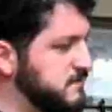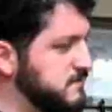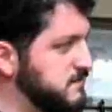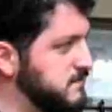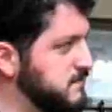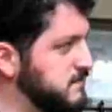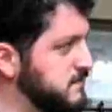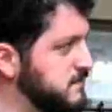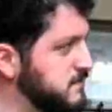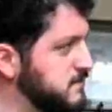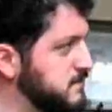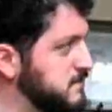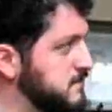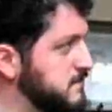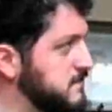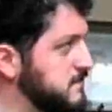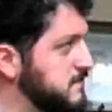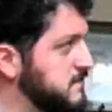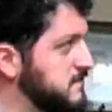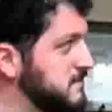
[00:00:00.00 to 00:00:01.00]

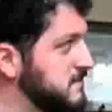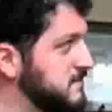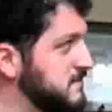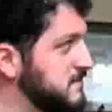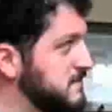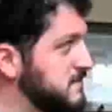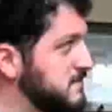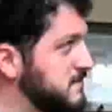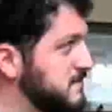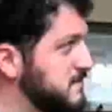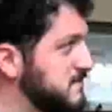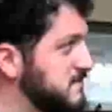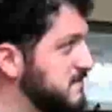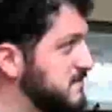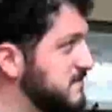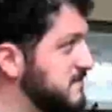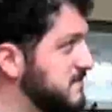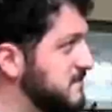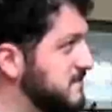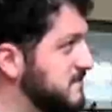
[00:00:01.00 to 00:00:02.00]

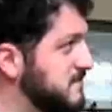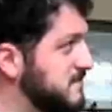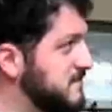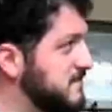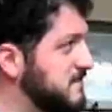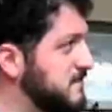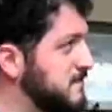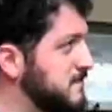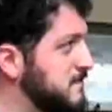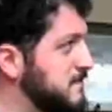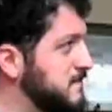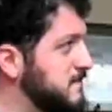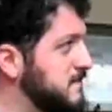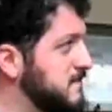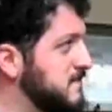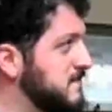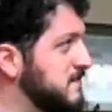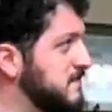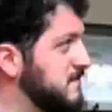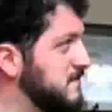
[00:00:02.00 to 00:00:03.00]

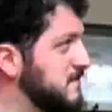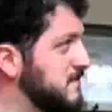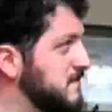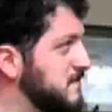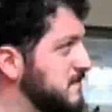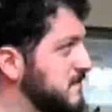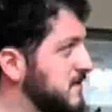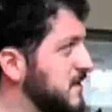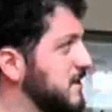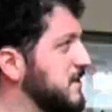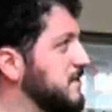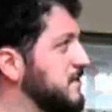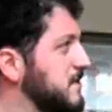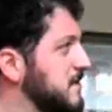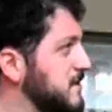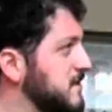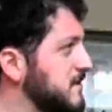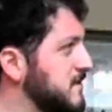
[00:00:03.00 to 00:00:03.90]
This person isn't speaking.